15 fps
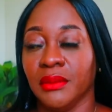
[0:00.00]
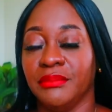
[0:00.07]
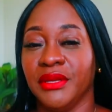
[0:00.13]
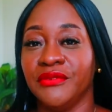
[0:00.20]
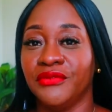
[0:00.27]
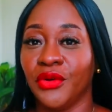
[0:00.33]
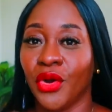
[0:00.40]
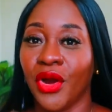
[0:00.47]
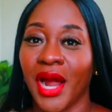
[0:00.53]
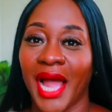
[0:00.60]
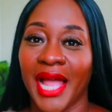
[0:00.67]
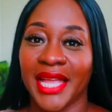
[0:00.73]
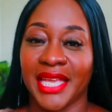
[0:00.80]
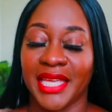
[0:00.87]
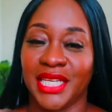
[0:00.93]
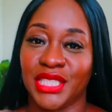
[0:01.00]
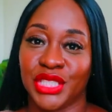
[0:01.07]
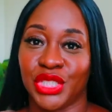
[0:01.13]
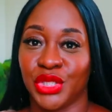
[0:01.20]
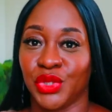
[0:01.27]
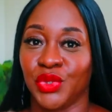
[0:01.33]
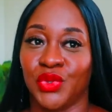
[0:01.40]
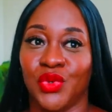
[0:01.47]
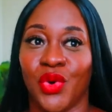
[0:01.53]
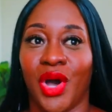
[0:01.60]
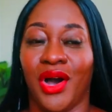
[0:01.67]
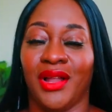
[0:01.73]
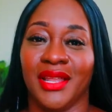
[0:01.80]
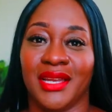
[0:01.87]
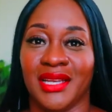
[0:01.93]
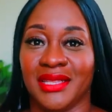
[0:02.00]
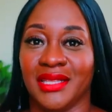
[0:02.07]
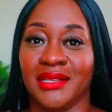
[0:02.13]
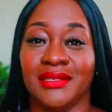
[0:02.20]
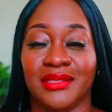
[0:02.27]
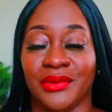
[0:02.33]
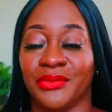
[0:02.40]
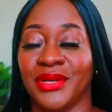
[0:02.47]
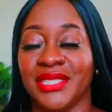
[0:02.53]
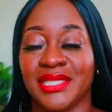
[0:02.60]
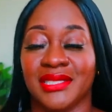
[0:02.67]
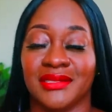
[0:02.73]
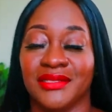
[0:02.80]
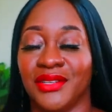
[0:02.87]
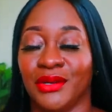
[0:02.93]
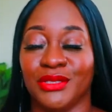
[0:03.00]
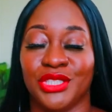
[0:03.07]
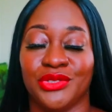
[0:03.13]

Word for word: before I get into all of the, the rest, you know,